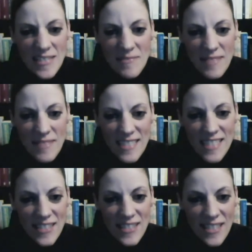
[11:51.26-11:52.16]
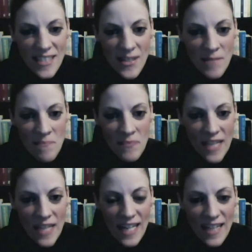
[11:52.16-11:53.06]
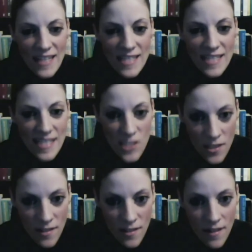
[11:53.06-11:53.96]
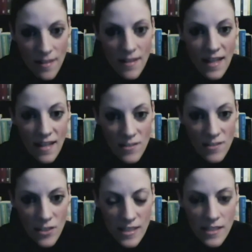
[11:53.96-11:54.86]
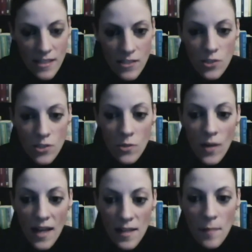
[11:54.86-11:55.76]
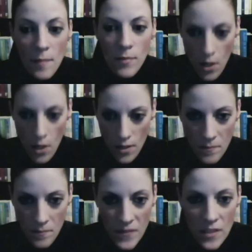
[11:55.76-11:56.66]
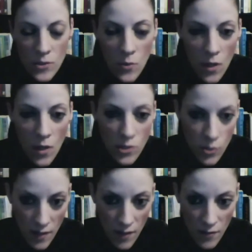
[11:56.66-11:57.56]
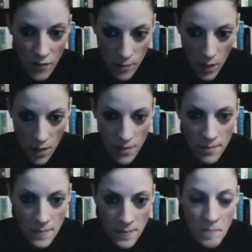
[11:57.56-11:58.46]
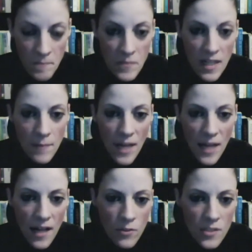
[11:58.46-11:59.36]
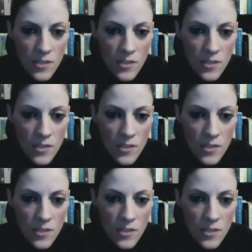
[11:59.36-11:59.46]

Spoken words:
mentioned earlier the teacher, the elderly teacher who had a blog. You also have a blog. How did you